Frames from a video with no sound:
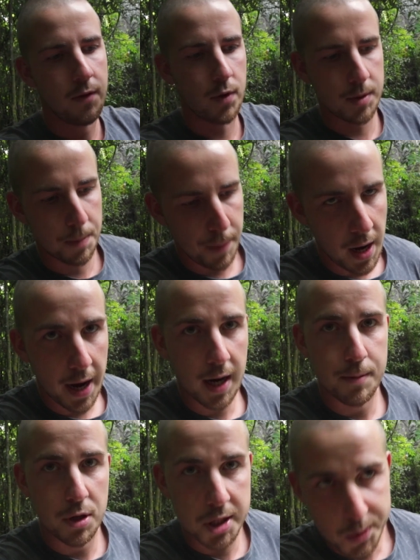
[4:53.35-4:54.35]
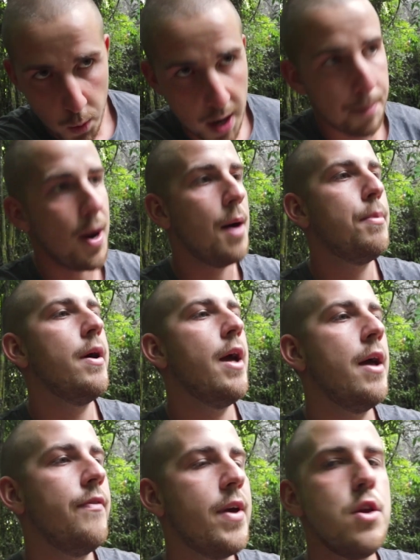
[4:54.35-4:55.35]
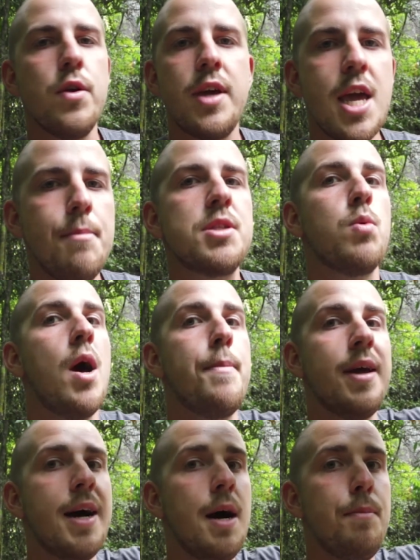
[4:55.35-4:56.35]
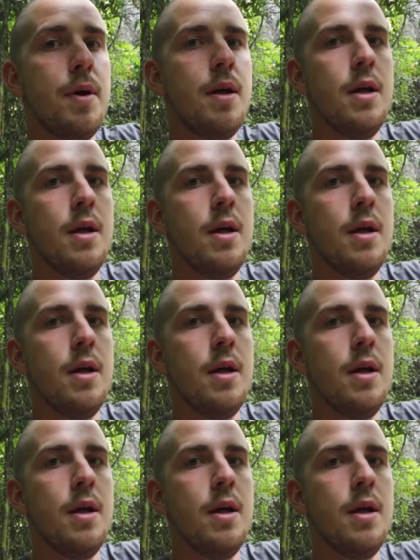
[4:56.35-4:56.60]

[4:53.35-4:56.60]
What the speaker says: from the bottom, you swipe up and then you keep swiping up,